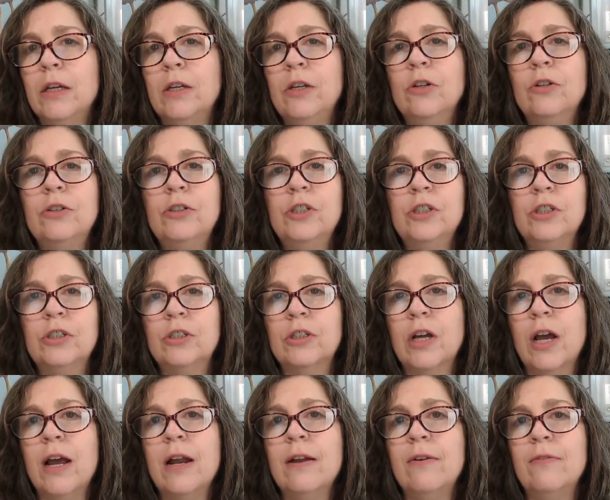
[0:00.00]
You'll just
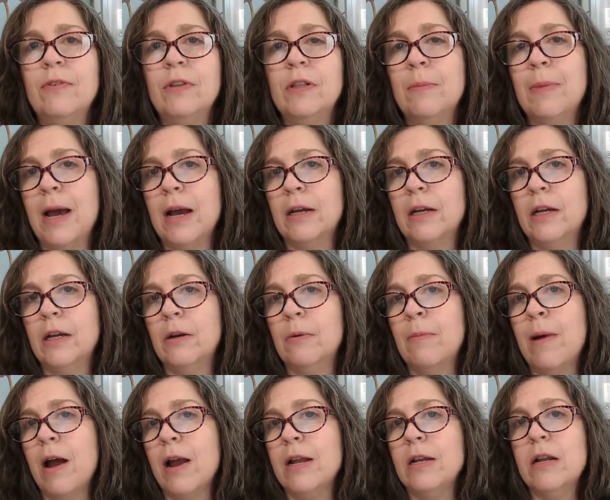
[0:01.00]
kind of in the back of your
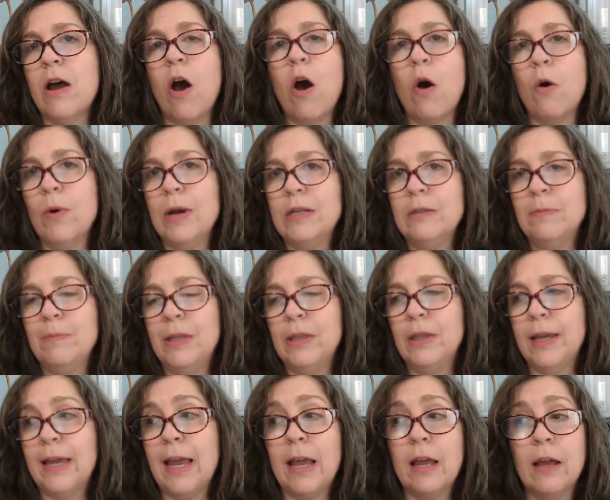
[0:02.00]
mind always be
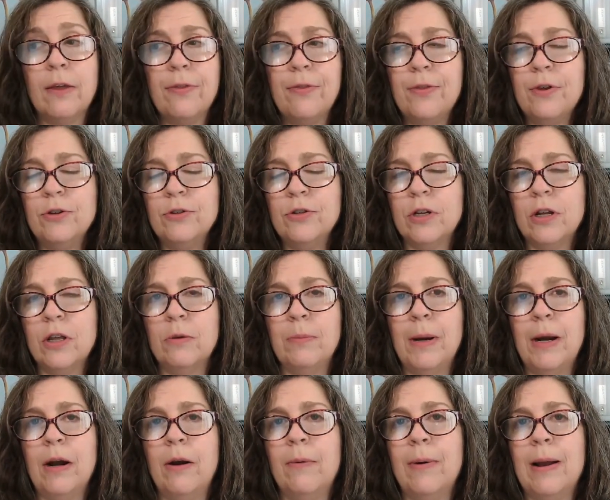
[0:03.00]
thinking, there's another
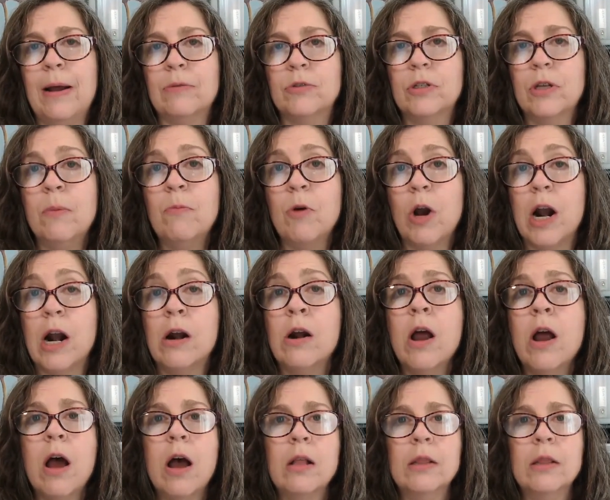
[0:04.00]
pair around somewhere.